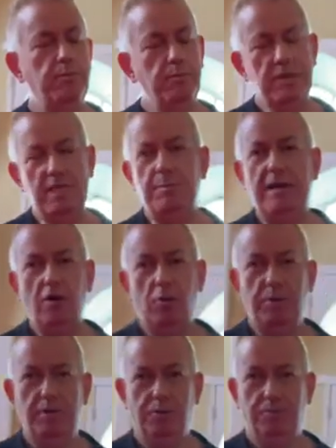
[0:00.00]
He may not be
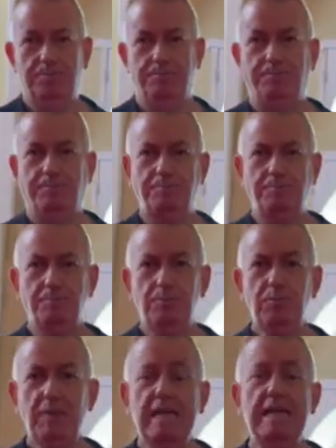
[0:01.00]
though.
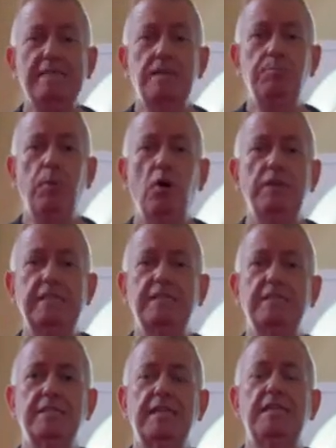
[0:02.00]
It's the body's
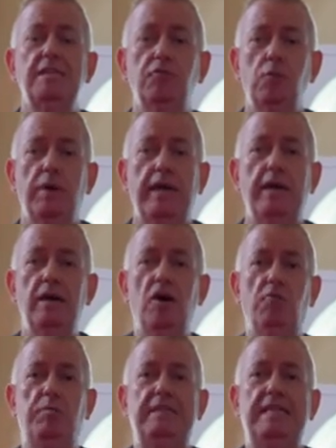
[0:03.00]
instinctive way of
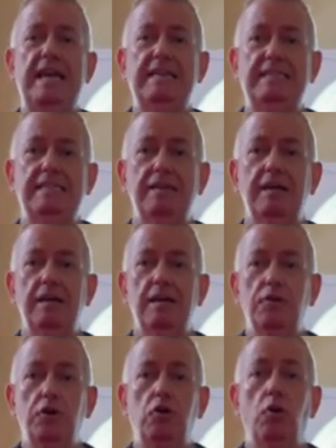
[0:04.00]
protecting
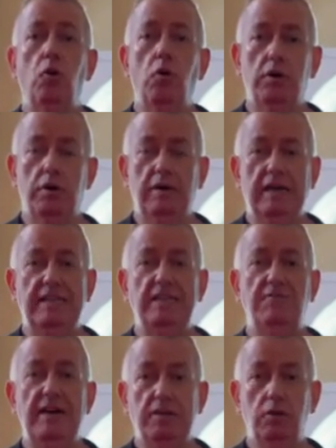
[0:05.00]
the core and the
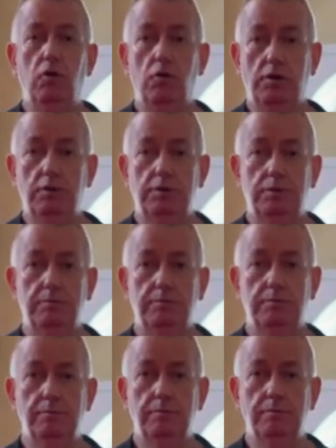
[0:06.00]
vital organs.
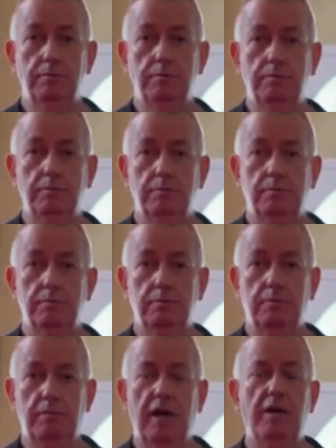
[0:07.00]

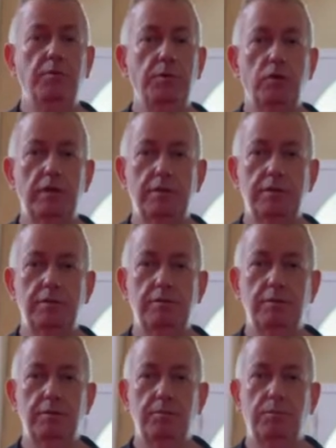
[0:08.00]
How do we know this?
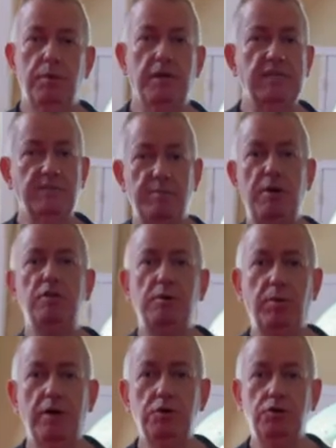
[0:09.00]
Because I'm about to
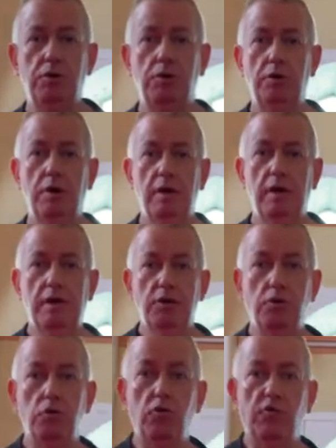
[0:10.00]
punch you, you
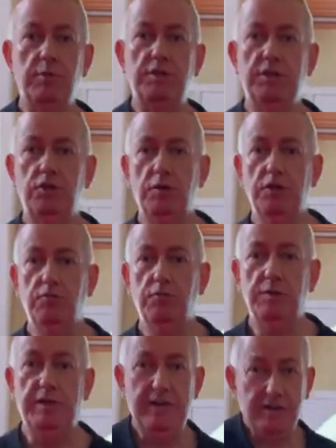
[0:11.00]
go from a situation from
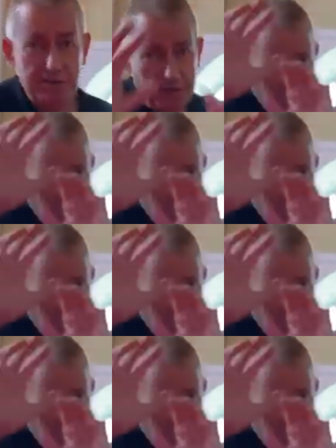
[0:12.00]
here to